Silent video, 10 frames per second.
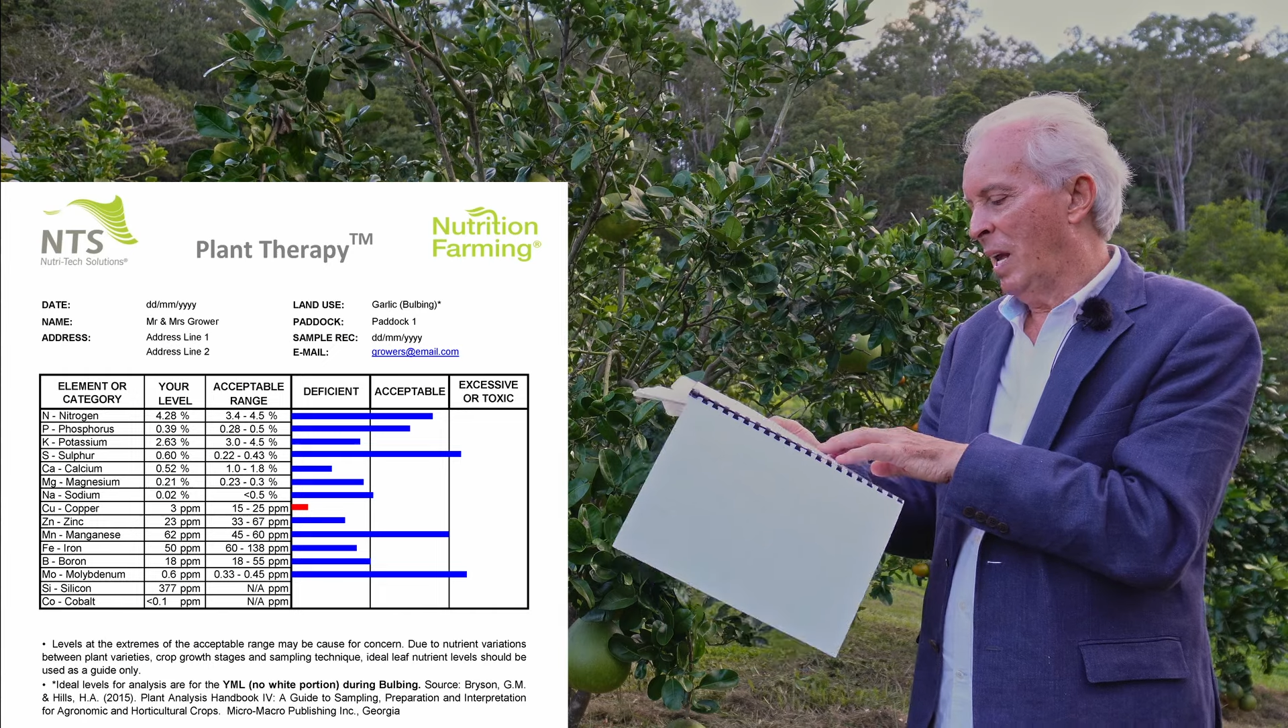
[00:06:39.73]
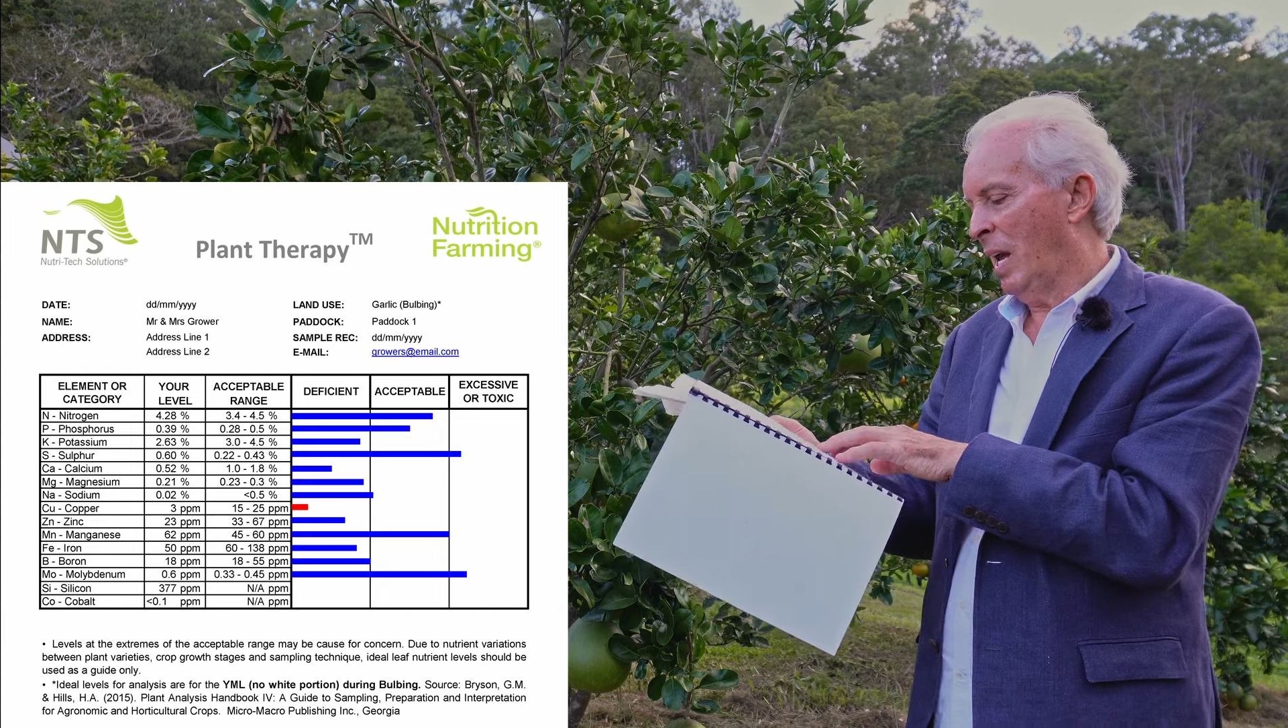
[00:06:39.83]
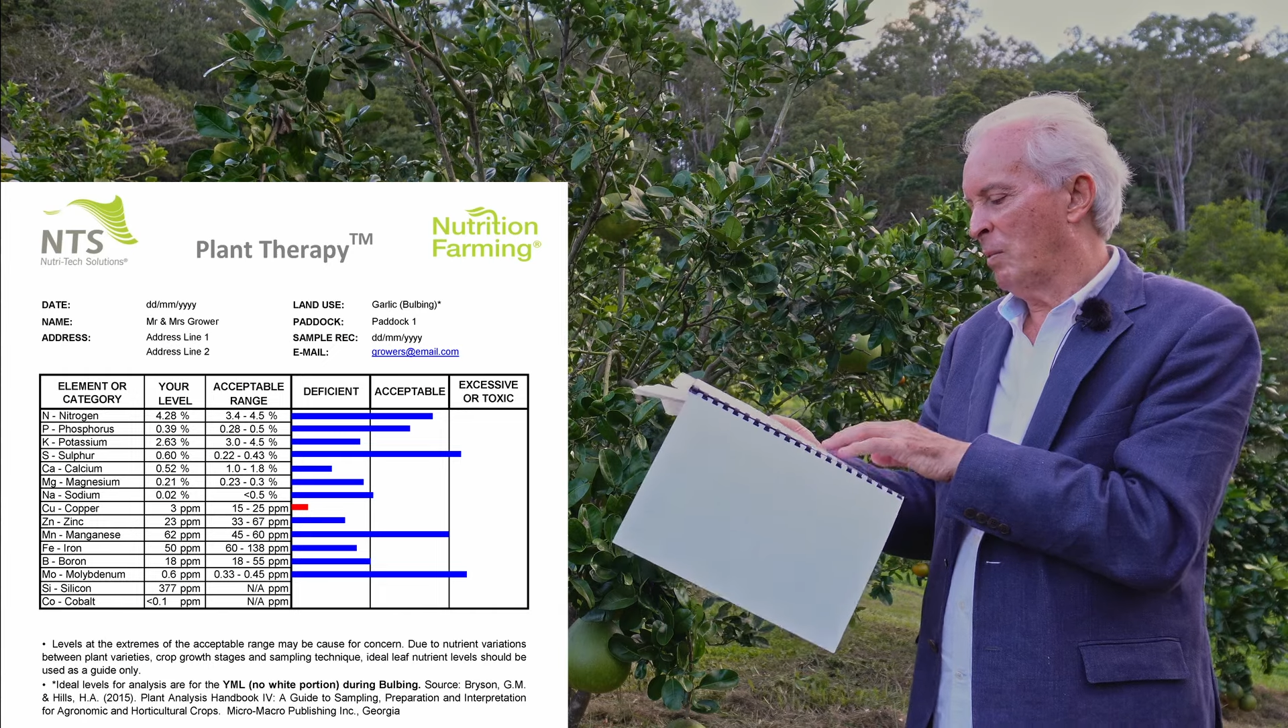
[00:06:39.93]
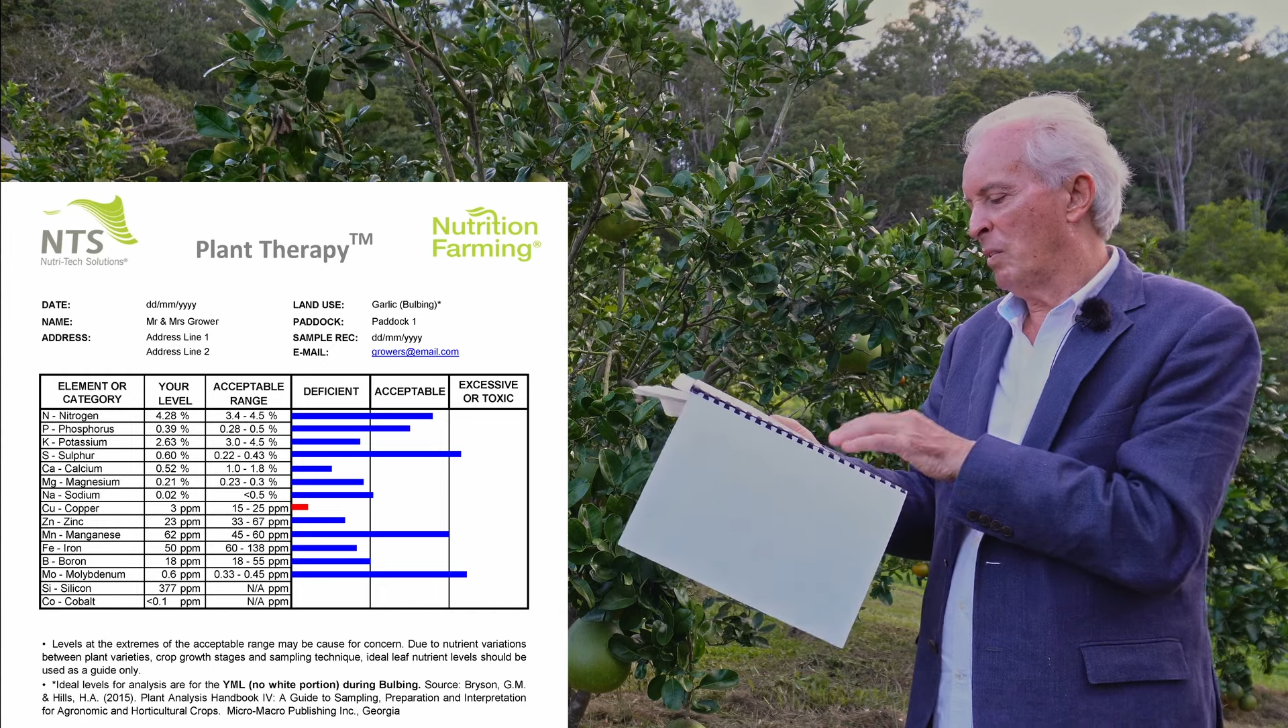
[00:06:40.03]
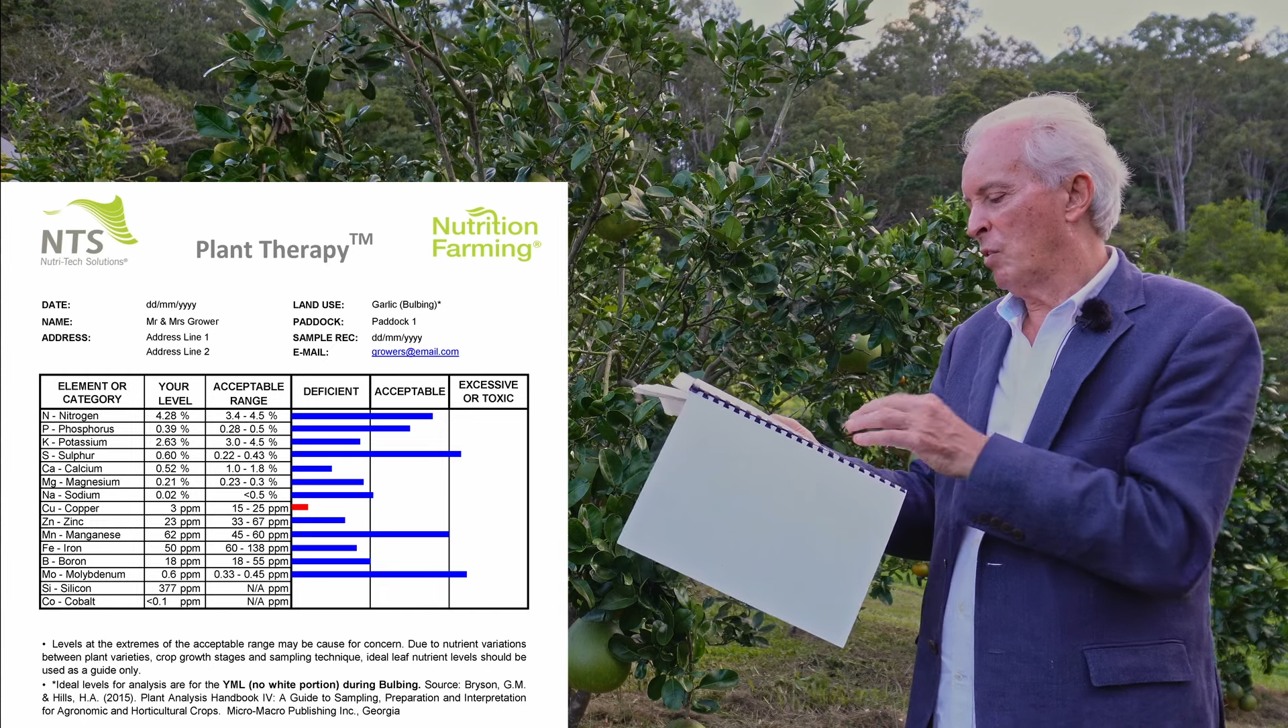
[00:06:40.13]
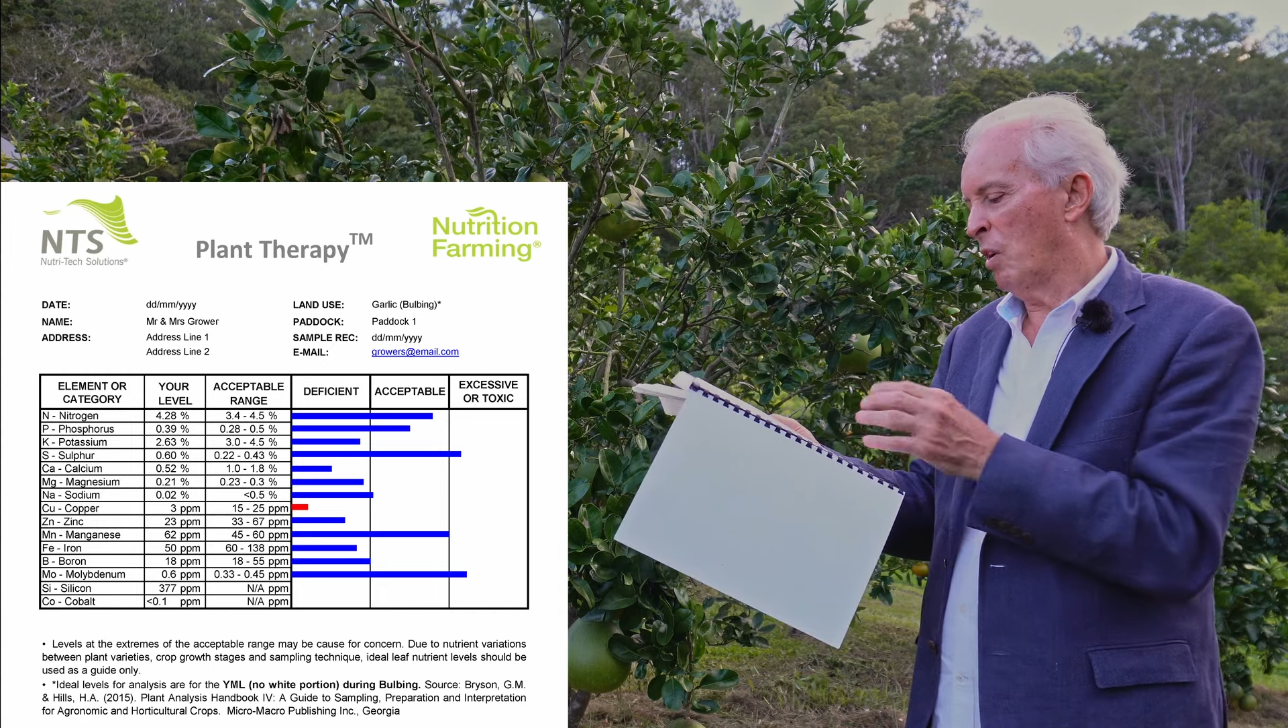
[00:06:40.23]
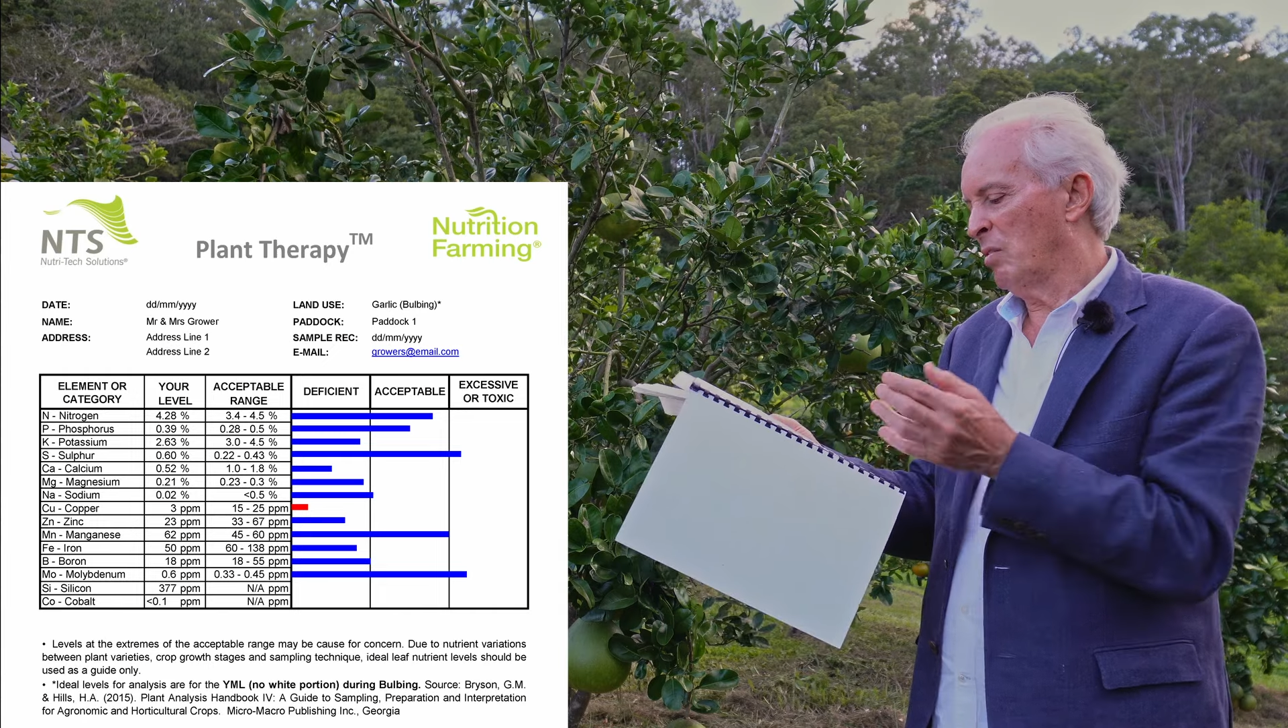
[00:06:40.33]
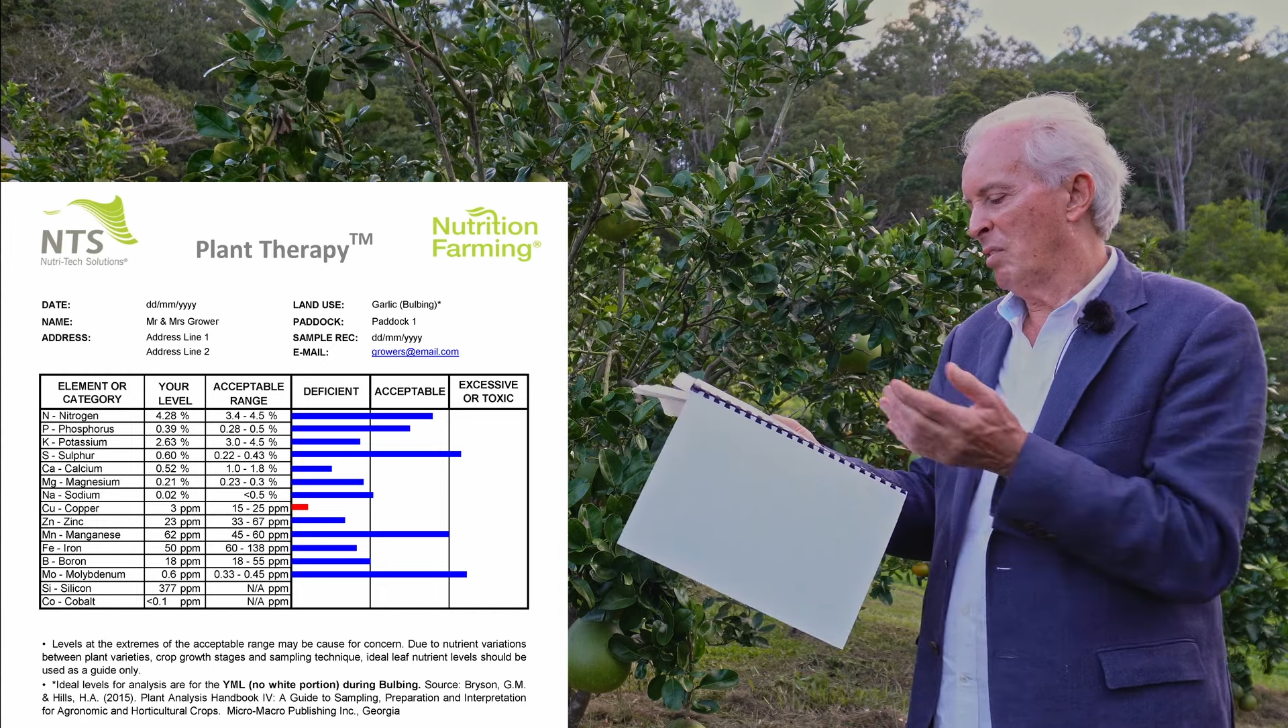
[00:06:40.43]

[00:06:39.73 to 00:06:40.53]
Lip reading: we've got